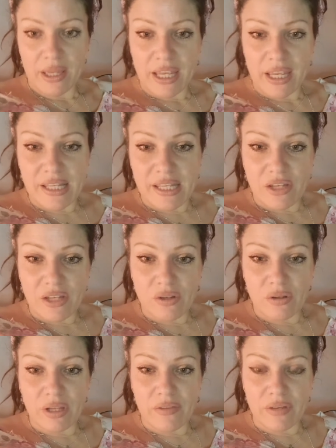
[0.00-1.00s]
Easy, and
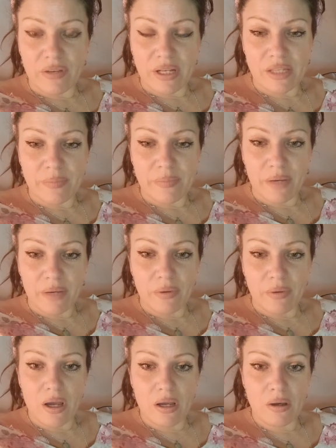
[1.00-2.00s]
you'll never need to buy one.
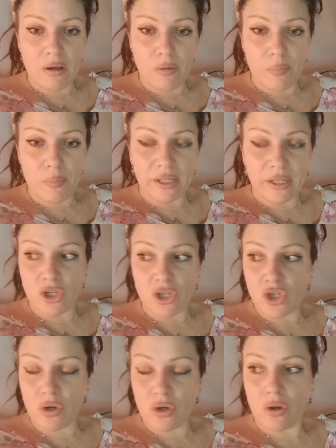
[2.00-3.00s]
Oh, plant a
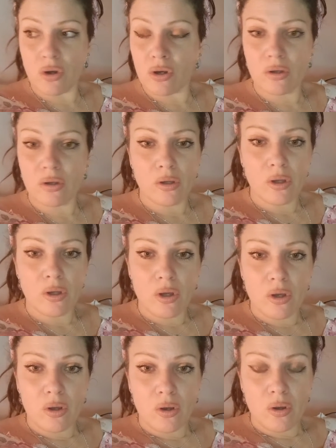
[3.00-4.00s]
chunk.
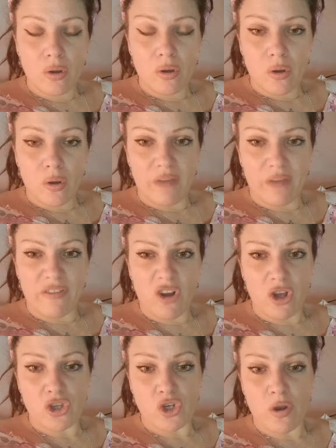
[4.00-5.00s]
I've got a
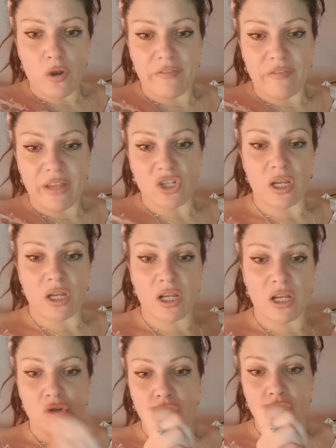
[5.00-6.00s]
chunk of it. Can I
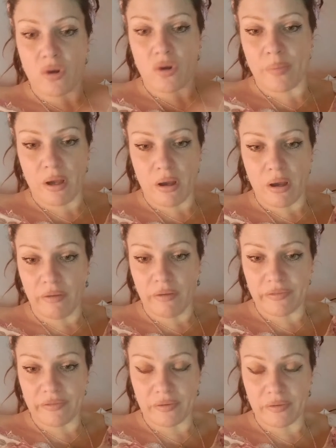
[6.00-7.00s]
just cut a bit off?